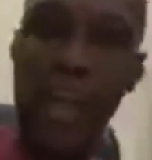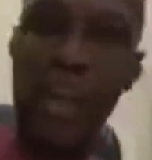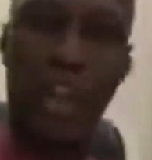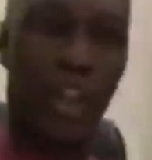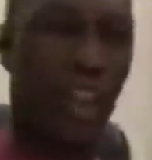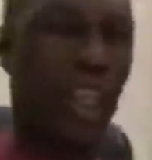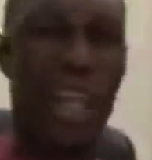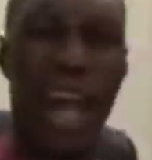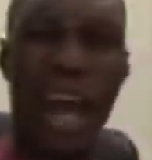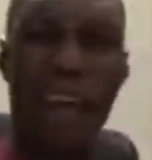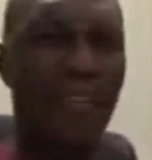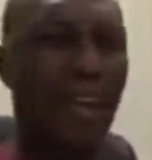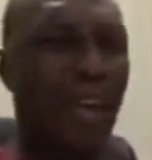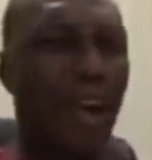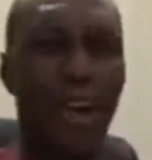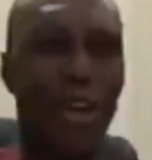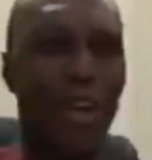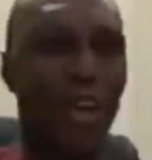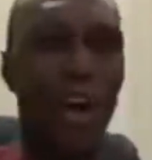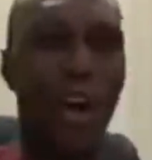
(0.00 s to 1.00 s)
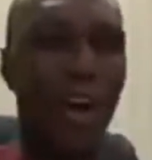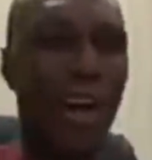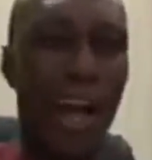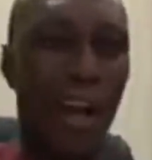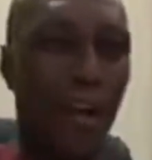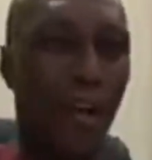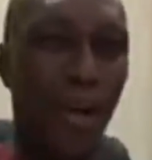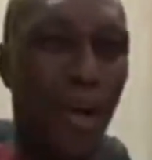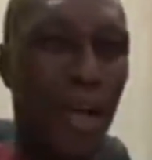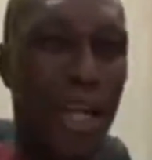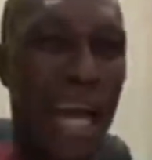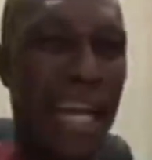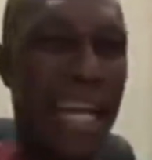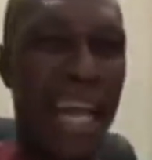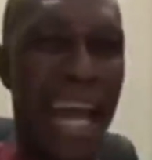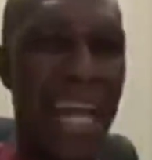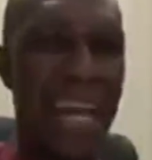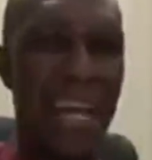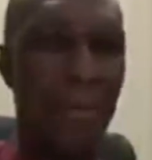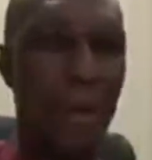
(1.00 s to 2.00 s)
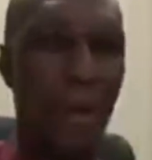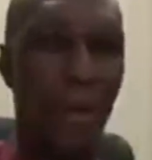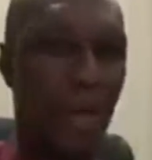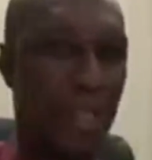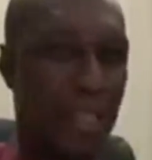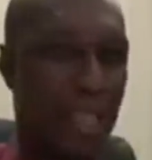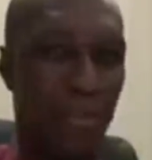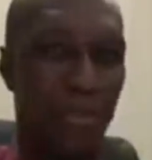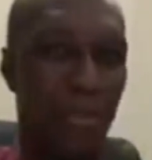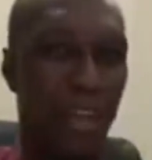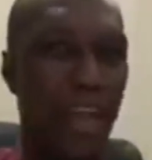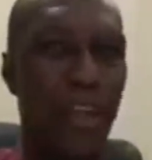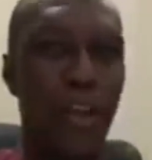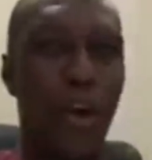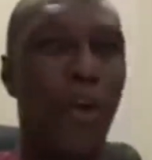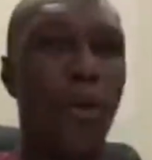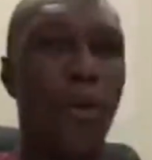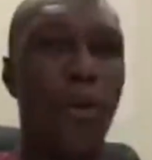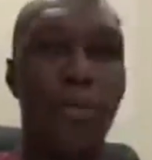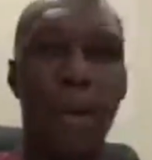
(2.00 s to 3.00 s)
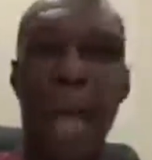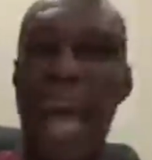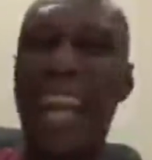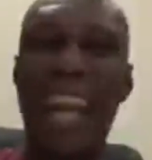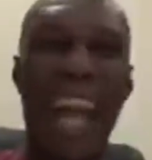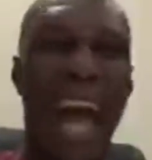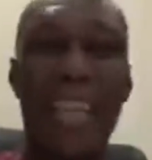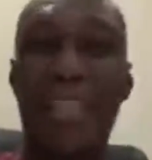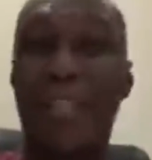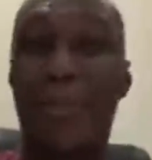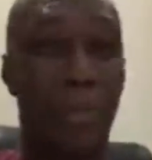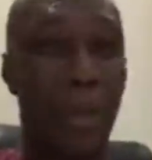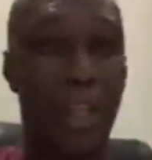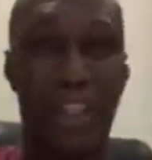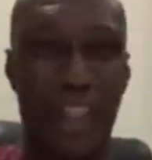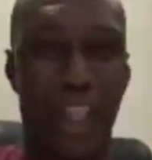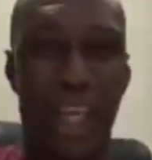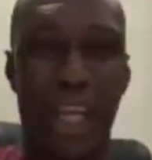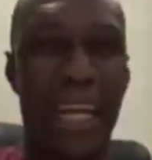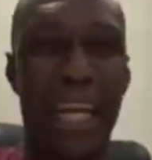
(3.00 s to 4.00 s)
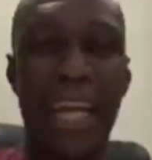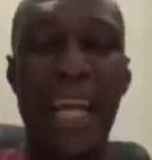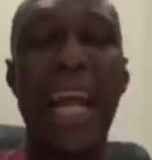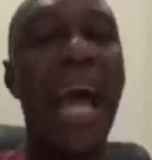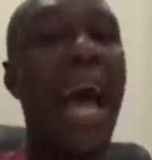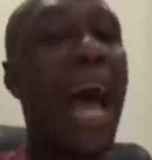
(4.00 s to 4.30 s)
You should have known long ago that the enemy was after your home and especially